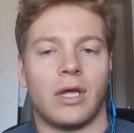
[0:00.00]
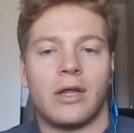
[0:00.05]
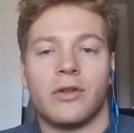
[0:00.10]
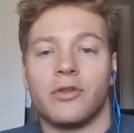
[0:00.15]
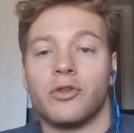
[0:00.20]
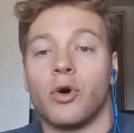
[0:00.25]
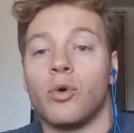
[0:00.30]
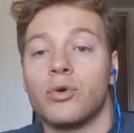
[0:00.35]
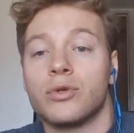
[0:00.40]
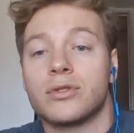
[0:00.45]

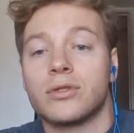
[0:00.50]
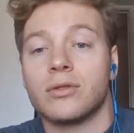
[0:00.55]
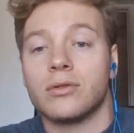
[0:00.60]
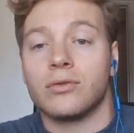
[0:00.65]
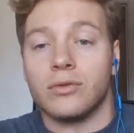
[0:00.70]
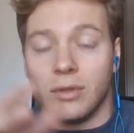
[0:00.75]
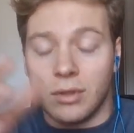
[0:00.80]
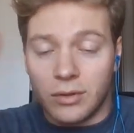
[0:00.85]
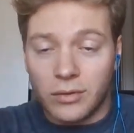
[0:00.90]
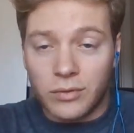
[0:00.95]
those
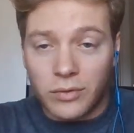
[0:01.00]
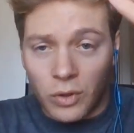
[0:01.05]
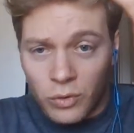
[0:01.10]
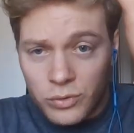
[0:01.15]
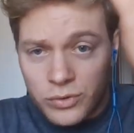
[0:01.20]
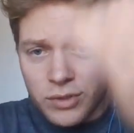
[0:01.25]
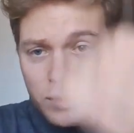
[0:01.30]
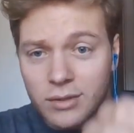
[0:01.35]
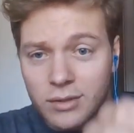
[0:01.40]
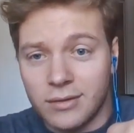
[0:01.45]

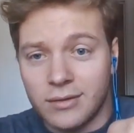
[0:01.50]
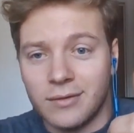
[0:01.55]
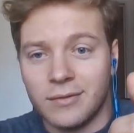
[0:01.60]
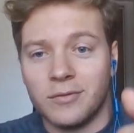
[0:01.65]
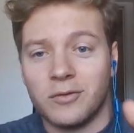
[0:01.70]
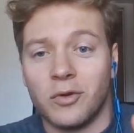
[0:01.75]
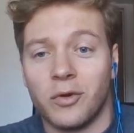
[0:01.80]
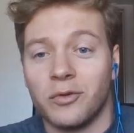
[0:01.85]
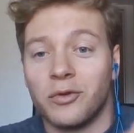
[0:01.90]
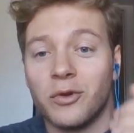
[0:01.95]
those
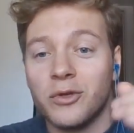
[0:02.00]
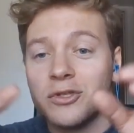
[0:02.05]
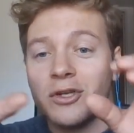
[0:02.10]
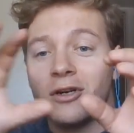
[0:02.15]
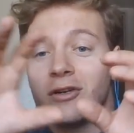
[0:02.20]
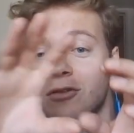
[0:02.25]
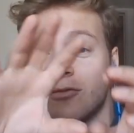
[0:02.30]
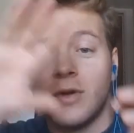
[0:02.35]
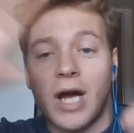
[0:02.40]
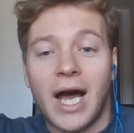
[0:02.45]
those
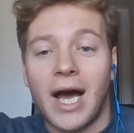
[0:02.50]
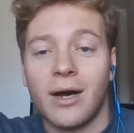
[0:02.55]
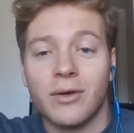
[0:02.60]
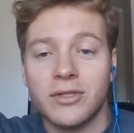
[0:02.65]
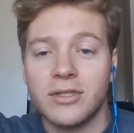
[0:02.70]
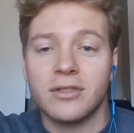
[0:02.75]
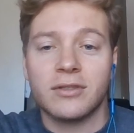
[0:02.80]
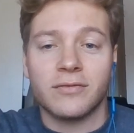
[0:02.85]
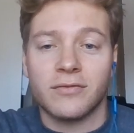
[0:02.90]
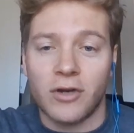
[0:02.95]
are
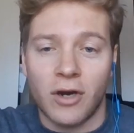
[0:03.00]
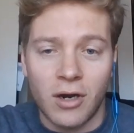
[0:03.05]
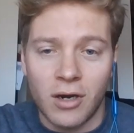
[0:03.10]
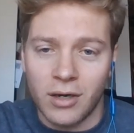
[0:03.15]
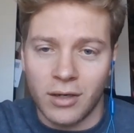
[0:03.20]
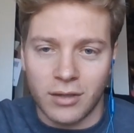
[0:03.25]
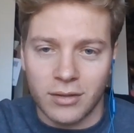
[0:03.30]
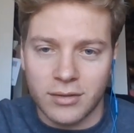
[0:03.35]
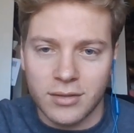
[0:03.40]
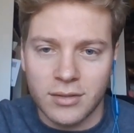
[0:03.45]
houses of
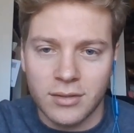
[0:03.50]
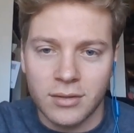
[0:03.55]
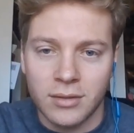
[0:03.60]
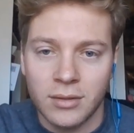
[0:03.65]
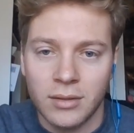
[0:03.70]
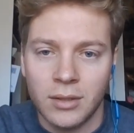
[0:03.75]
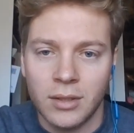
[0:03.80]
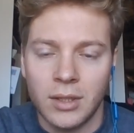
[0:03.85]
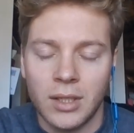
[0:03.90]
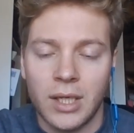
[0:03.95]
cards,
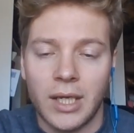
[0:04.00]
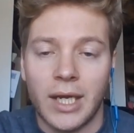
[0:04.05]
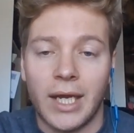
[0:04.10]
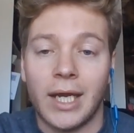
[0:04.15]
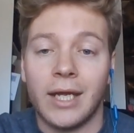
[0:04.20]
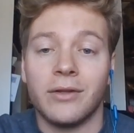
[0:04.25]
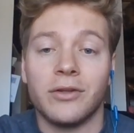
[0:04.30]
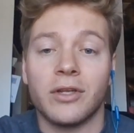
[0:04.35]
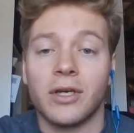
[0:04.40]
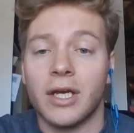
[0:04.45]

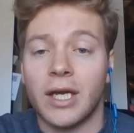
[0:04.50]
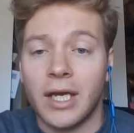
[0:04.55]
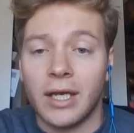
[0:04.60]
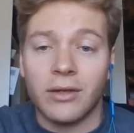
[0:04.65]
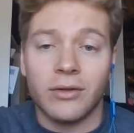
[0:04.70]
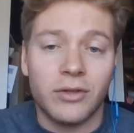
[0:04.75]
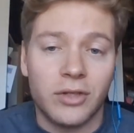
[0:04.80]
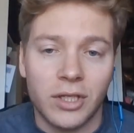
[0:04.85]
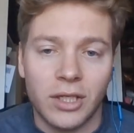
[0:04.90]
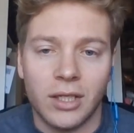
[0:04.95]
and
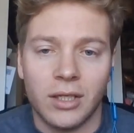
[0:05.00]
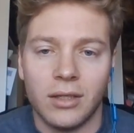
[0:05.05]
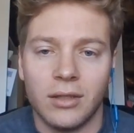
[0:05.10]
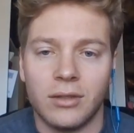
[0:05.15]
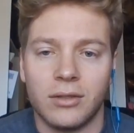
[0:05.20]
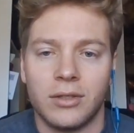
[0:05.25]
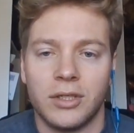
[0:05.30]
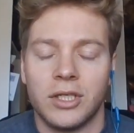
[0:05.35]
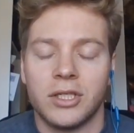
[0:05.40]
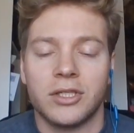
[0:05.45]

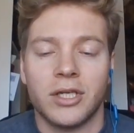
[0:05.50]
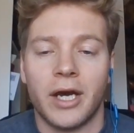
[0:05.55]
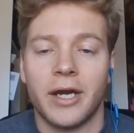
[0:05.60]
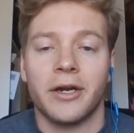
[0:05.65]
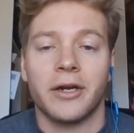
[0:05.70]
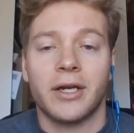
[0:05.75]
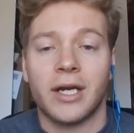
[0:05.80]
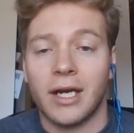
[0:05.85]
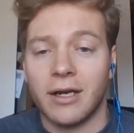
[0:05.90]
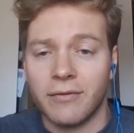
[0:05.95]
the
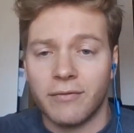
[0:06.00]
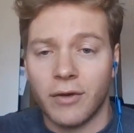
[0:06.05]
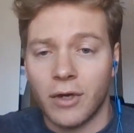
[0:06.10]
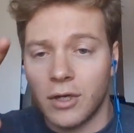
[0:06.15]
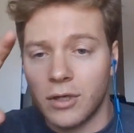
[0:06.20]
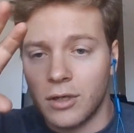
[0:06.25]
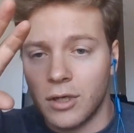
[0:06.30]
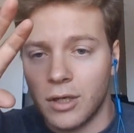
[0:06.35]
entire kind of